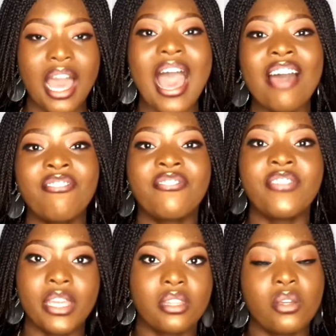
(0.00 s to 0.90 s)
Have
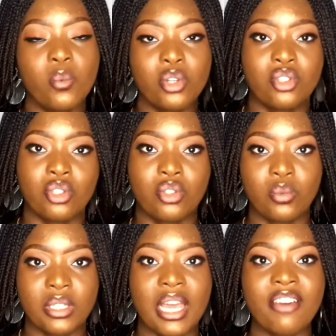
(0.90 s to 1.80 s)
faith in what you're
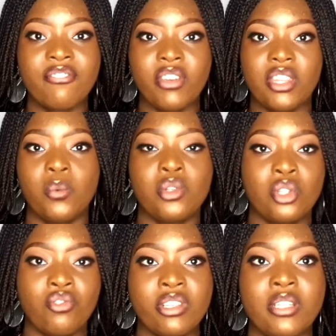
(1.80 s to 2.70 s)
doing, have faith in what
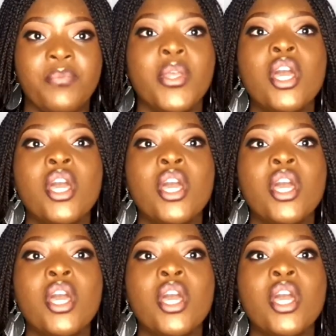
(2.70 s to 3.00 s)
you're reading.